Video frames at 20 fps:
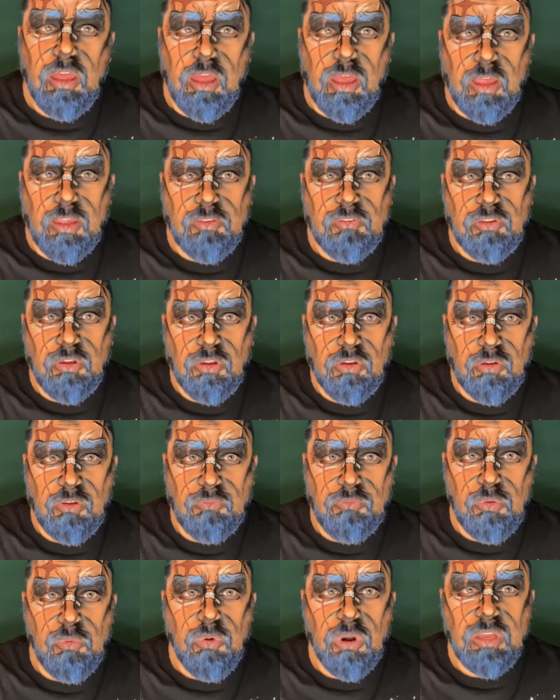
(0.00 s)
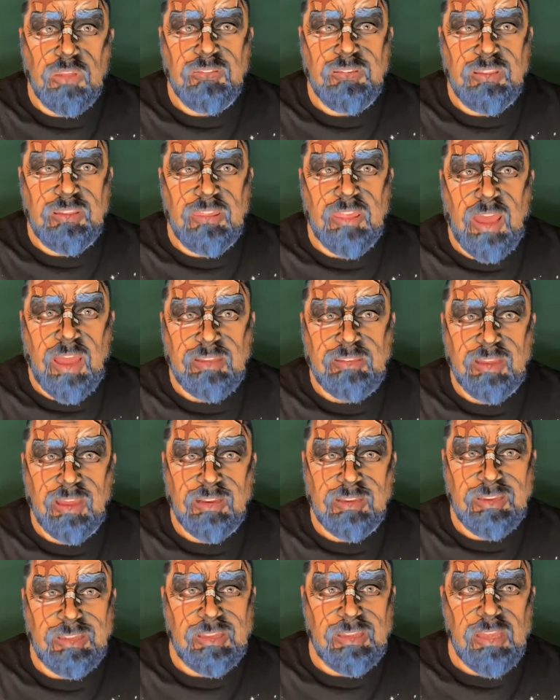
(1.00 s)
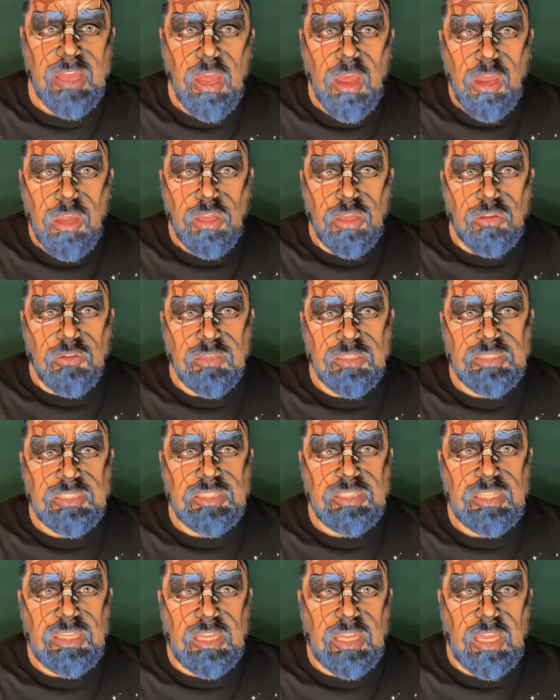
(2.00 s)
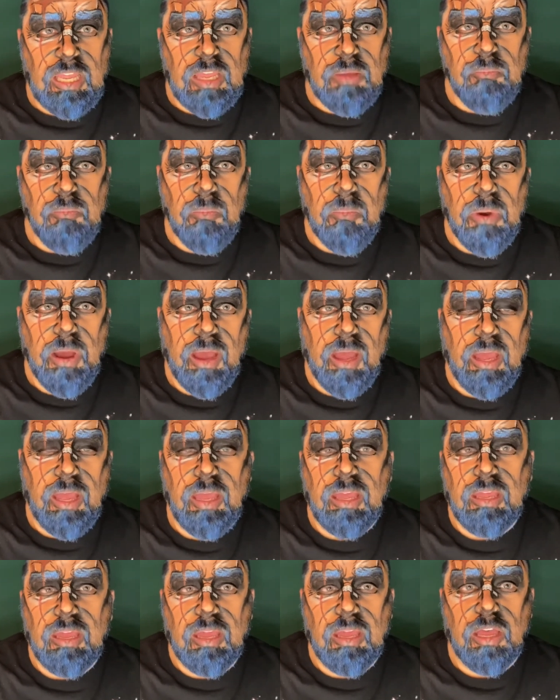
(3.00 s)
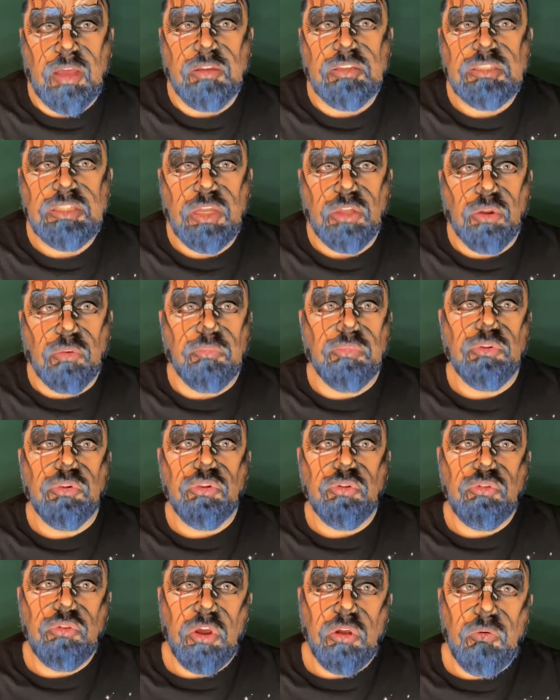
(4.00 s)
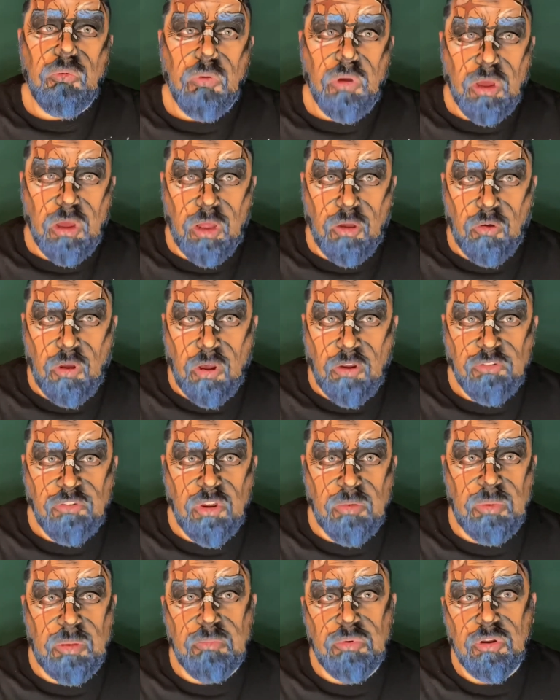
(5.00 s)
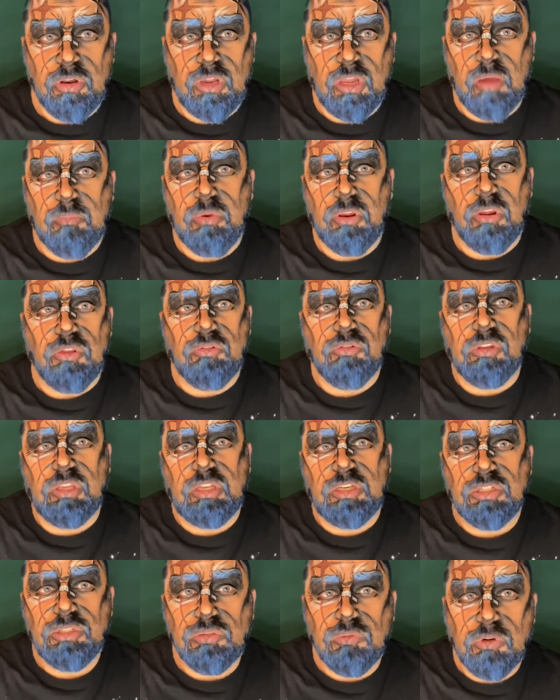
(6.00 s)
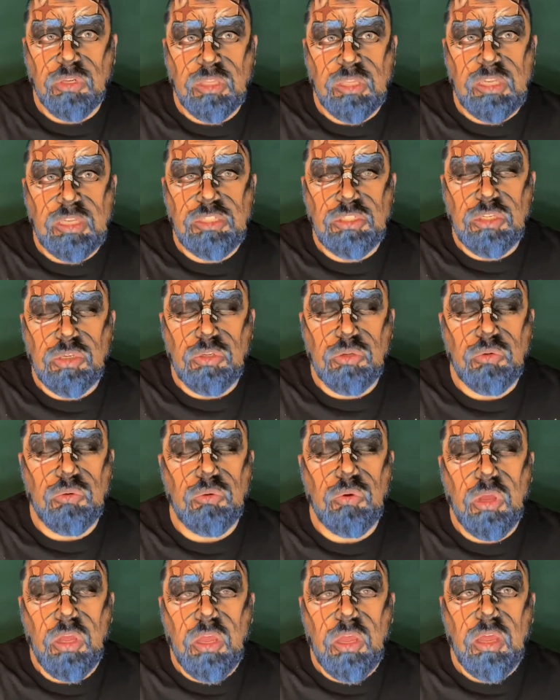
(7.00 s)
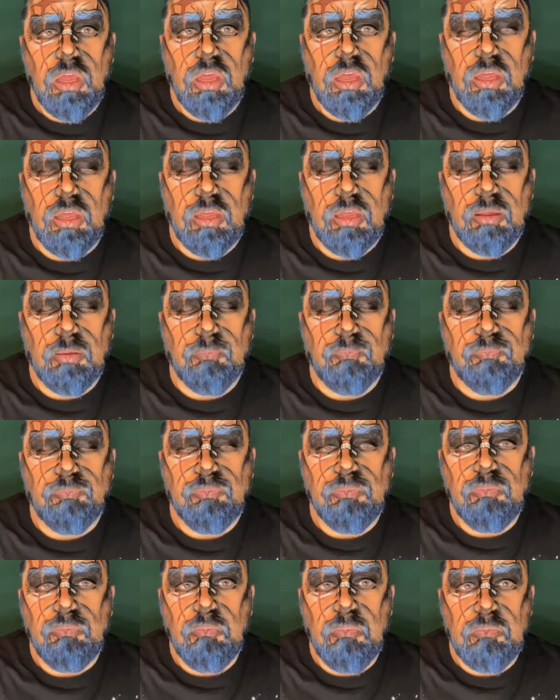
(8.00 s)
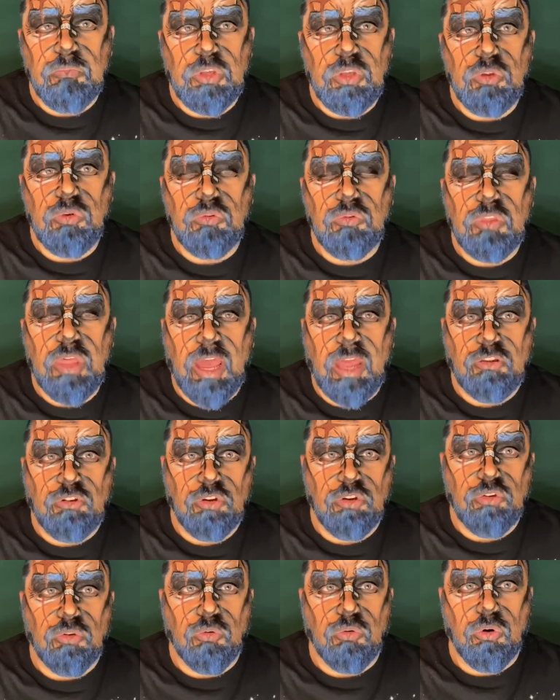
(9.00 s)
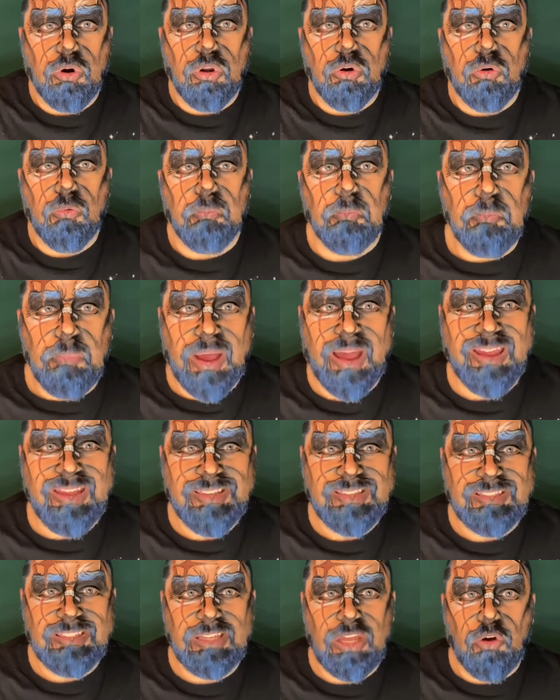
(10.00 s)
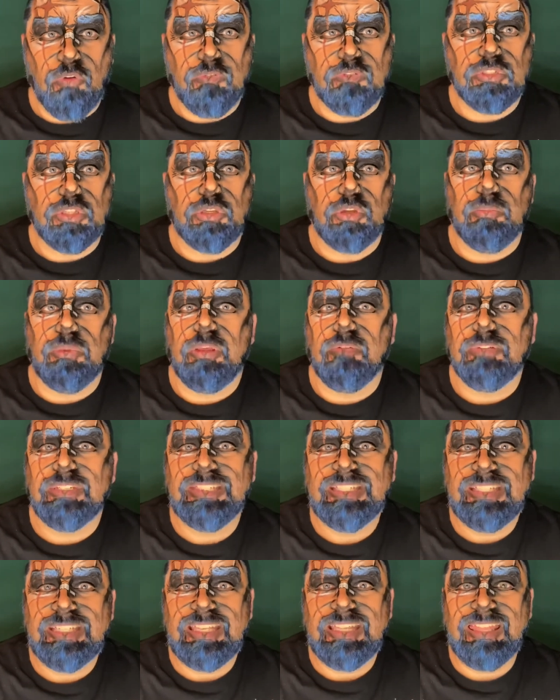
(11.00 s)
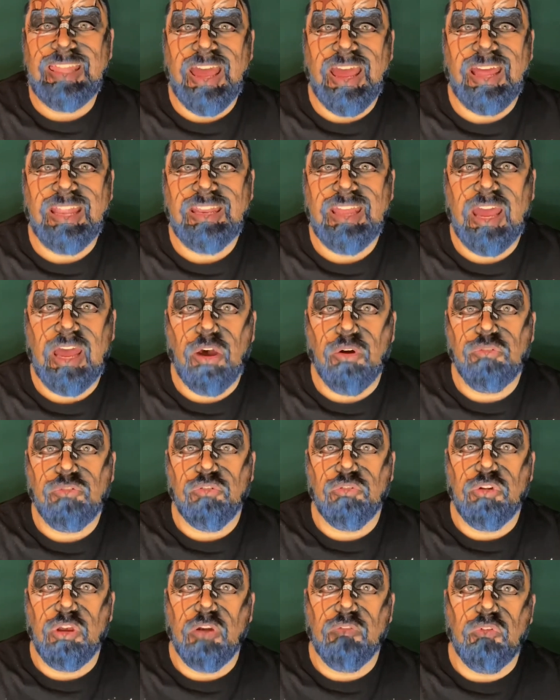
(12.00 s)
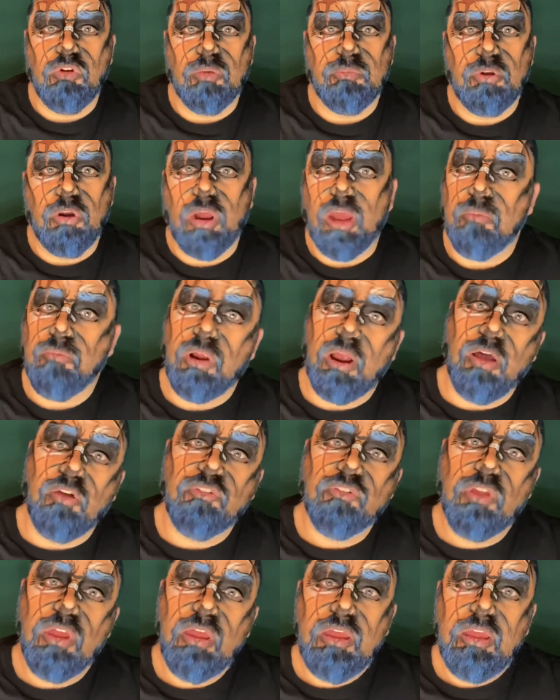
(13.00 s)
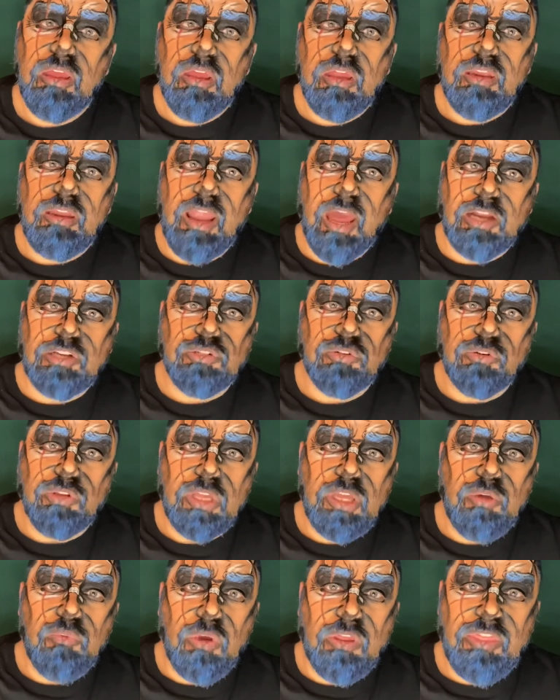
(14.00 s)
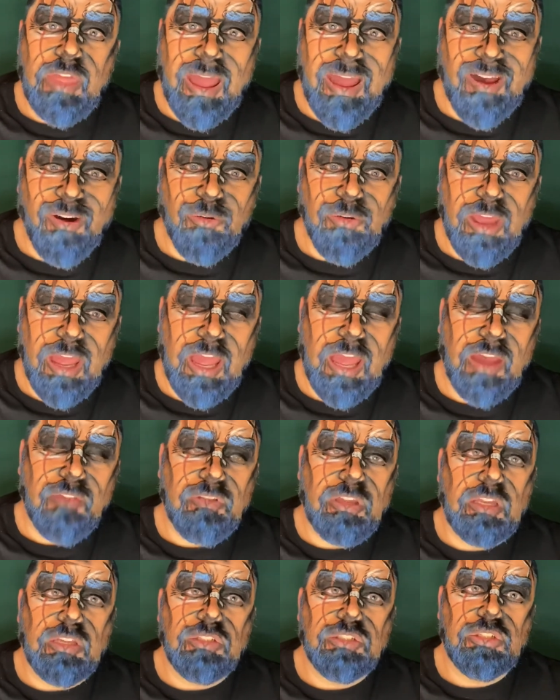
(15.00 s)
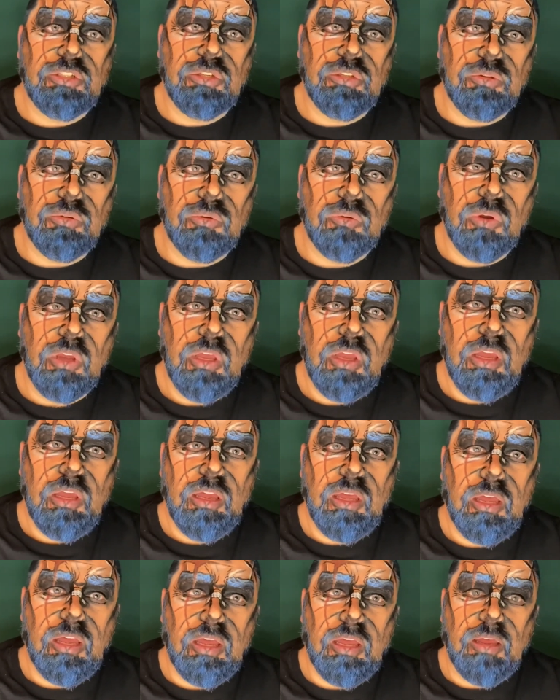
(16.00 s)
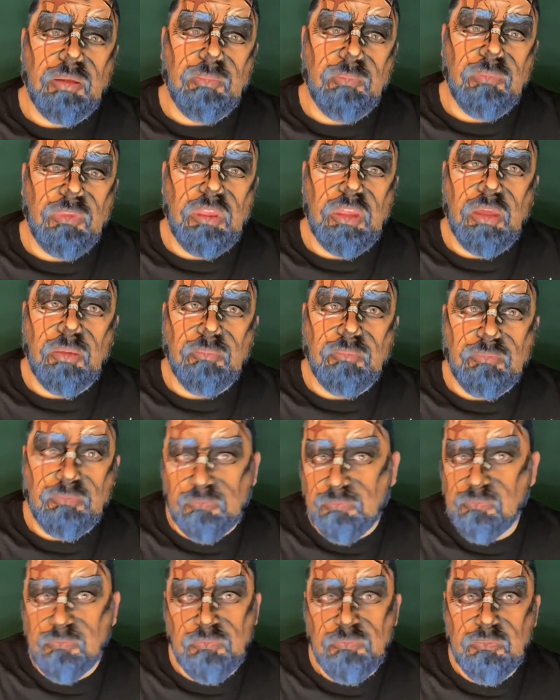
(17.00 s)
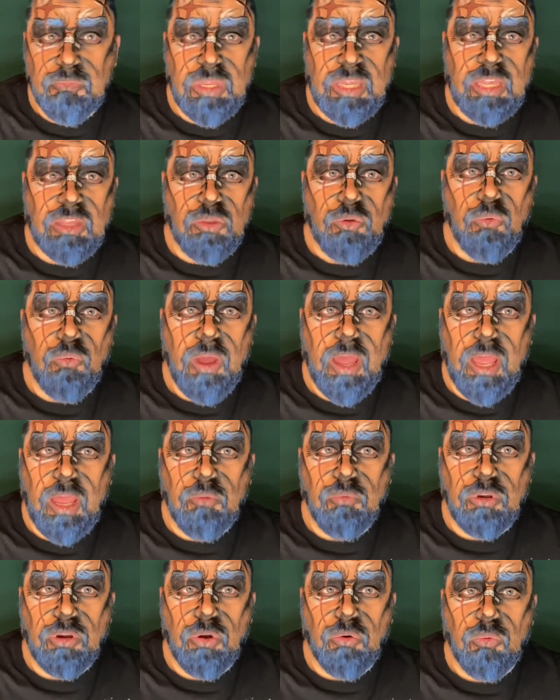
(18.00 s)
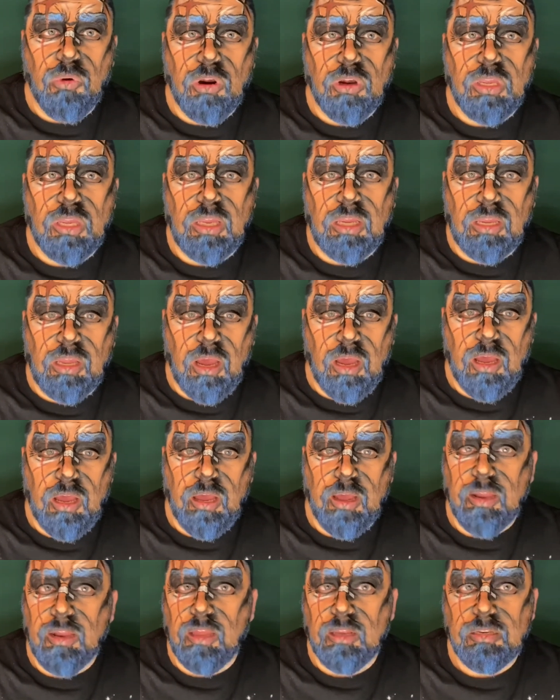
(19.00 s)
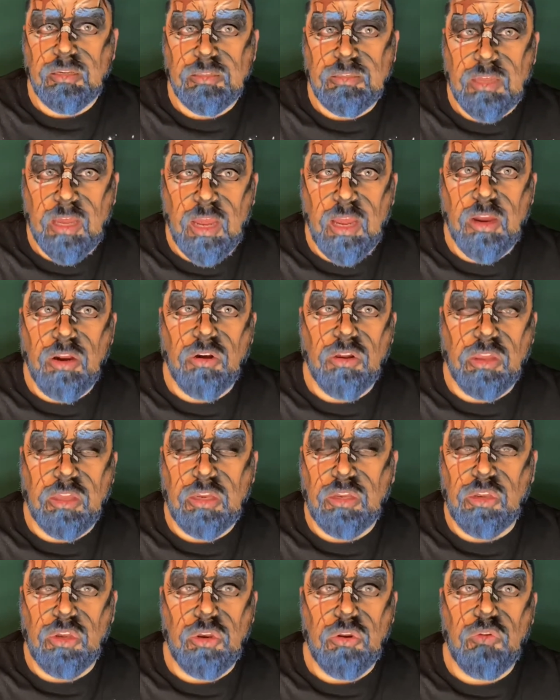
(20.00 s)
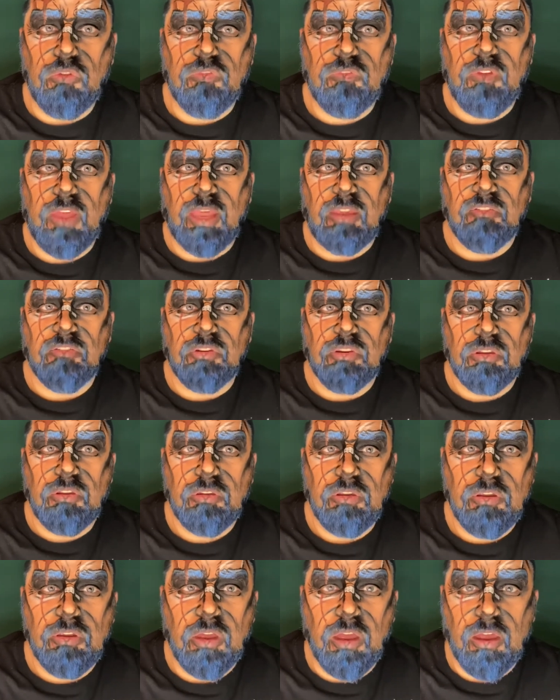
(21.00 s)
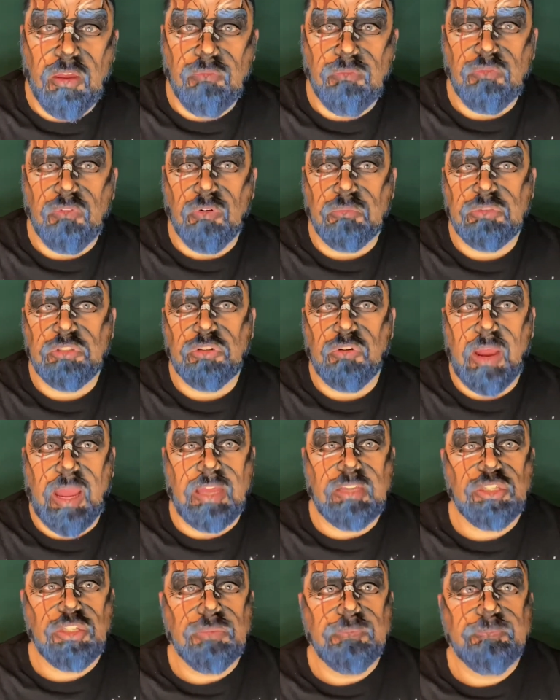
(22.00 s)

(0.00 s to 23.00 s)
So if you want to see that technique, you can see my Sailor Pluto. I'll also be putting up another link shortly to do that tutorial by itself, so you'll be able to see that, how to cover up your eyebrows naturally without having to them be in the way when you're working on an entirely new face from scratch.